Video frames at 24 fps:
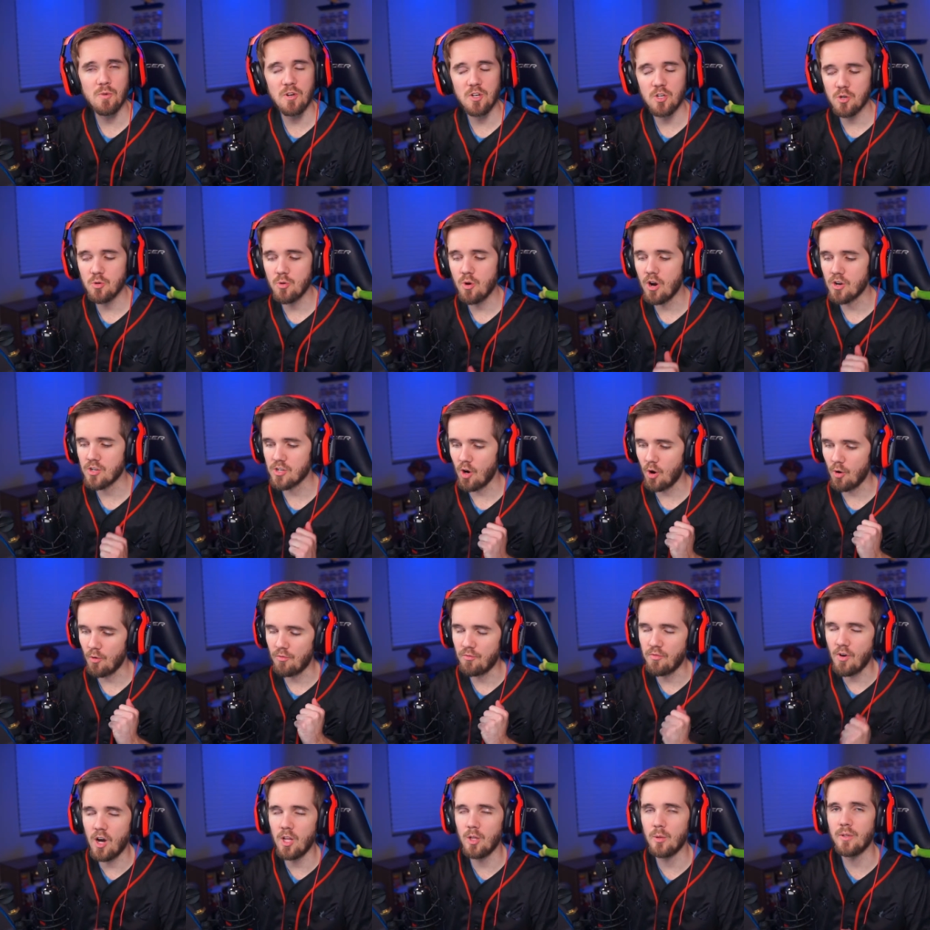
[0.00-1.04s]
Make sure you guys are
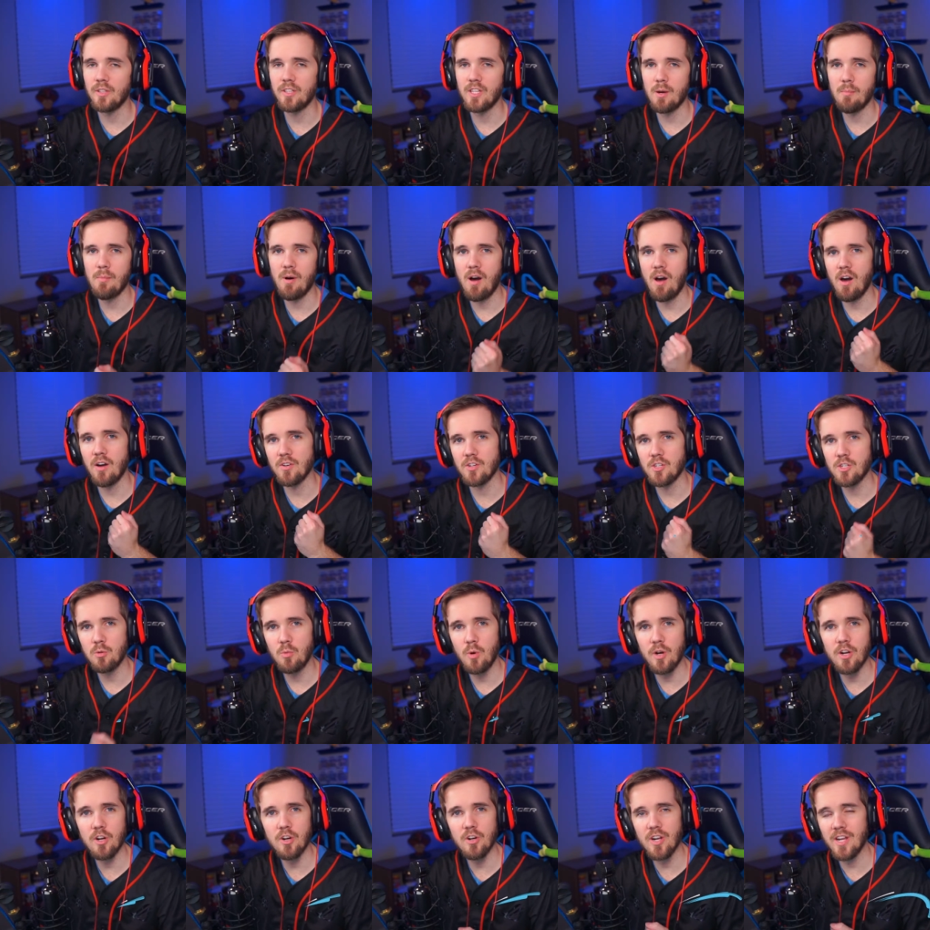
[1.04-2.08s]
following them on
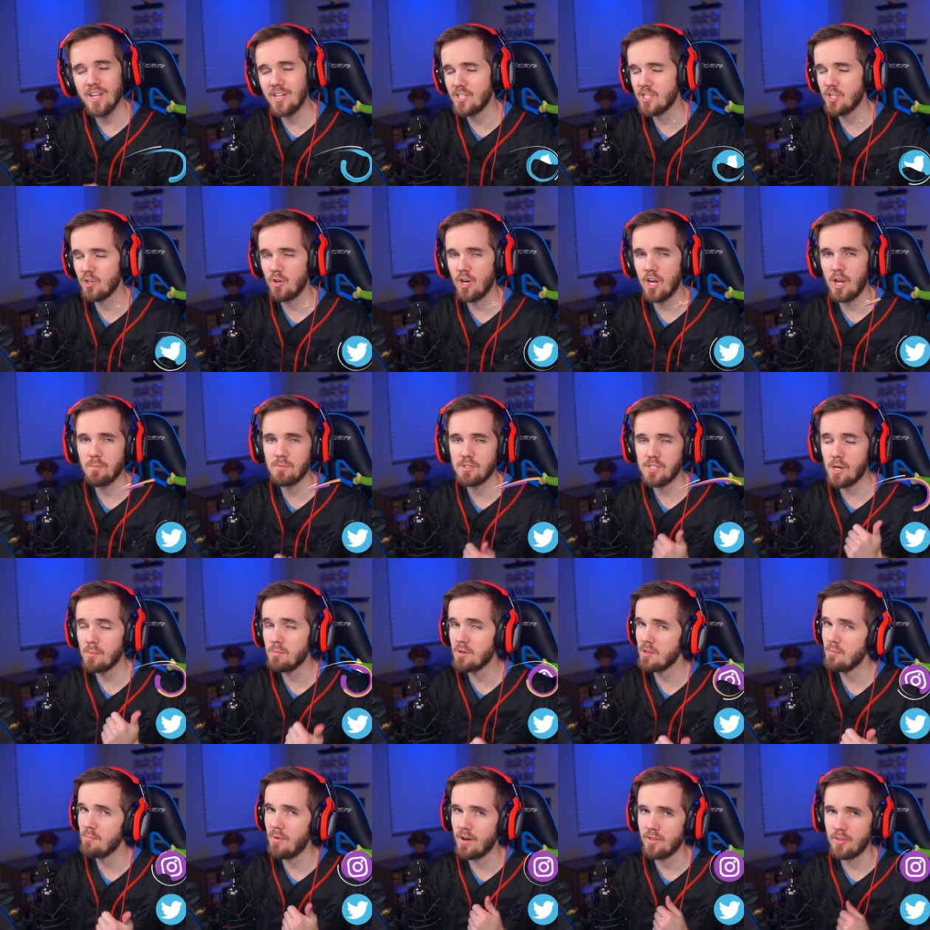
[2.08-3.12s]
Twitter, Instagram, sub
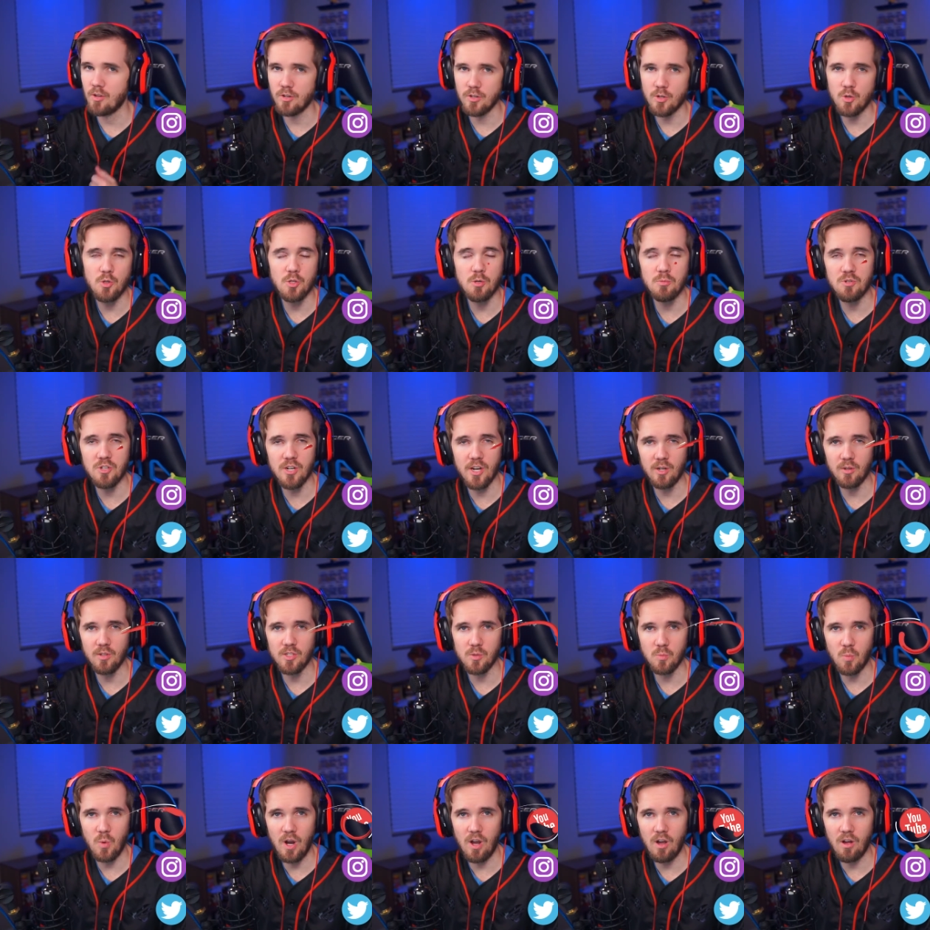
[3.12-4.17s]
to them on their YouTube channel
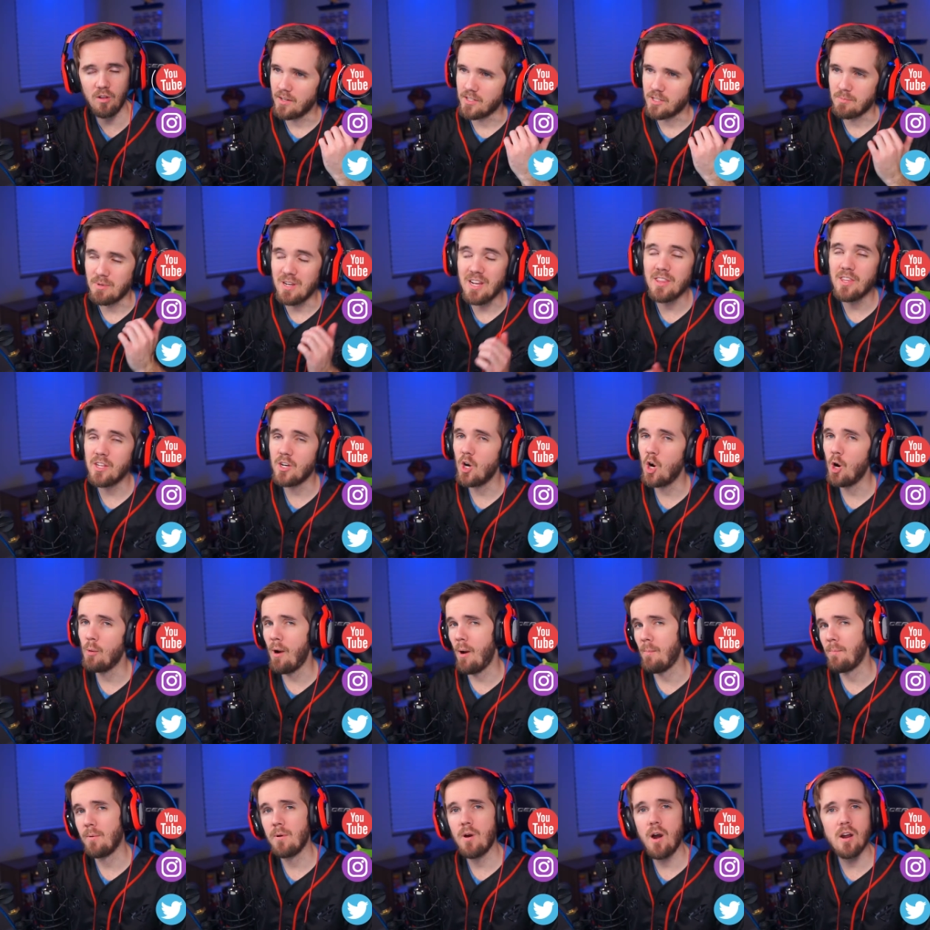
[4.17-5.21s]
as well to be in the know
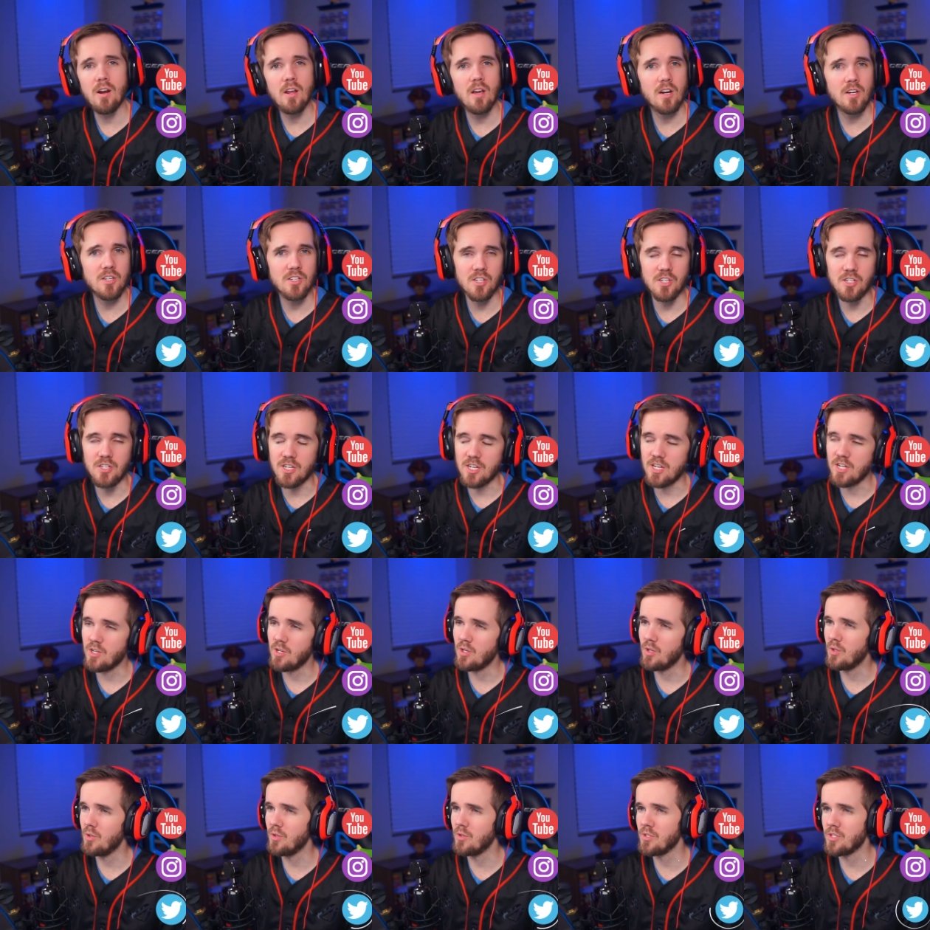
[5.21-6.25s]
about products,
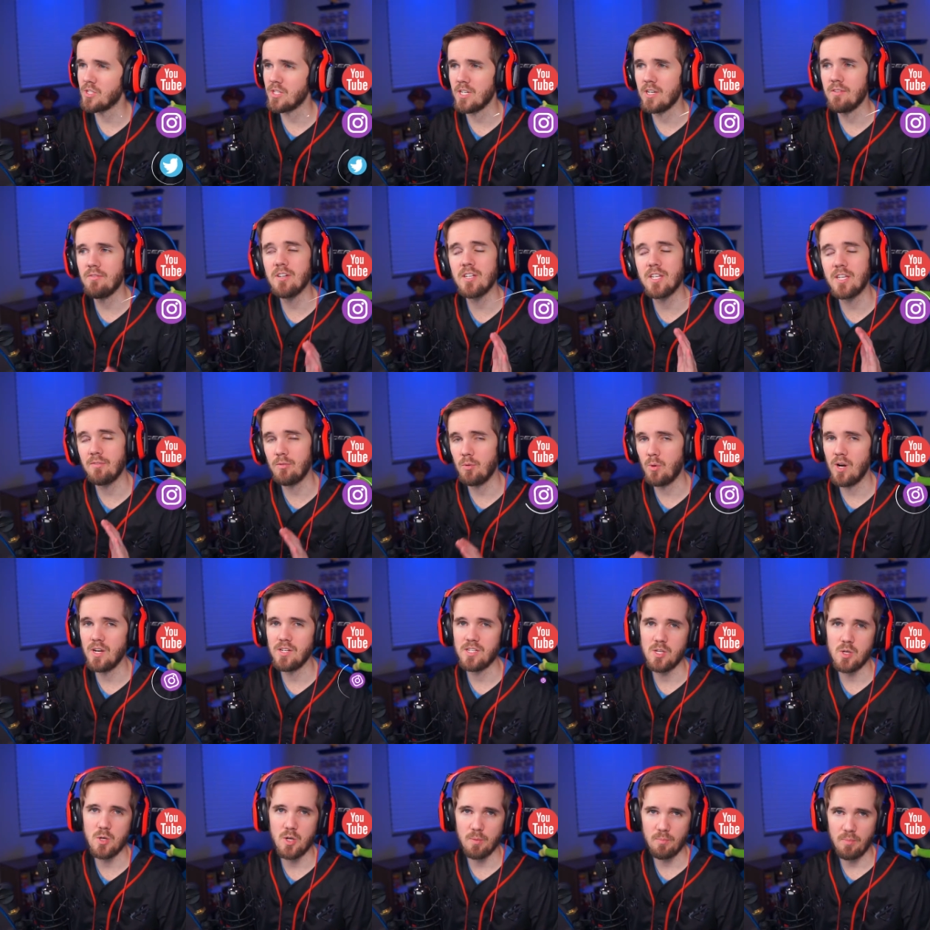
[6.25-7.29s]
deals, even giveaways
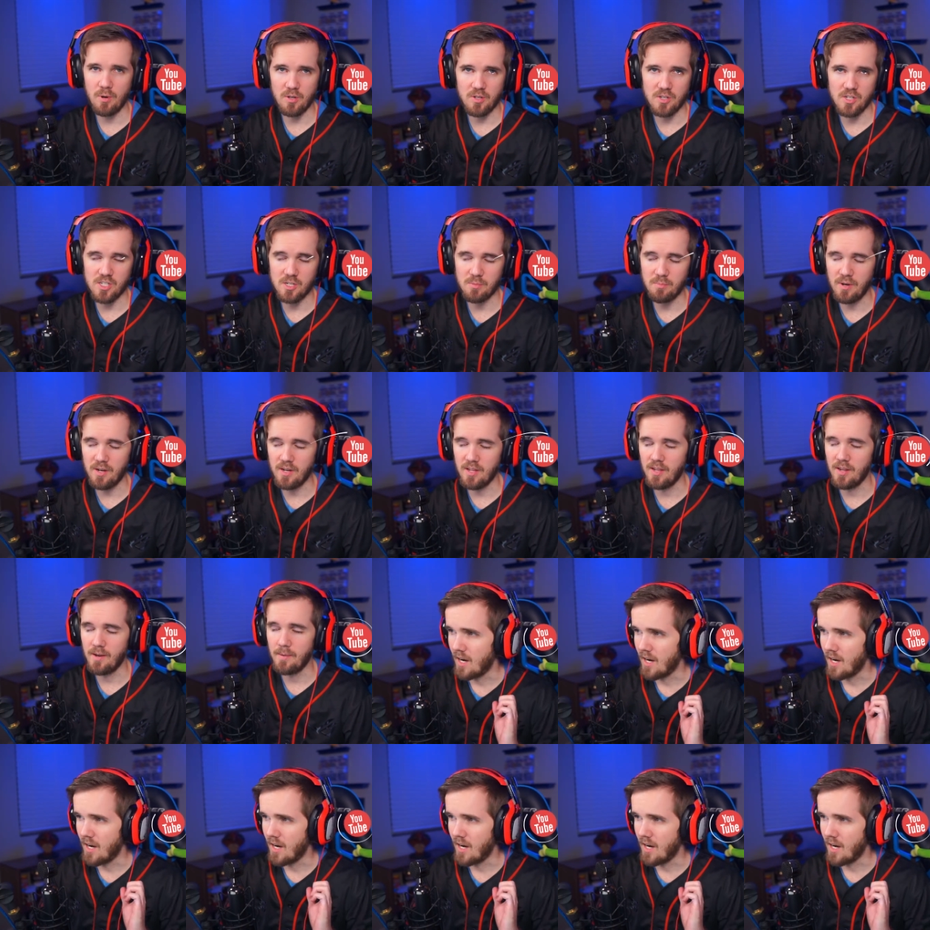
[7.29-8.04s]
that you can participate in.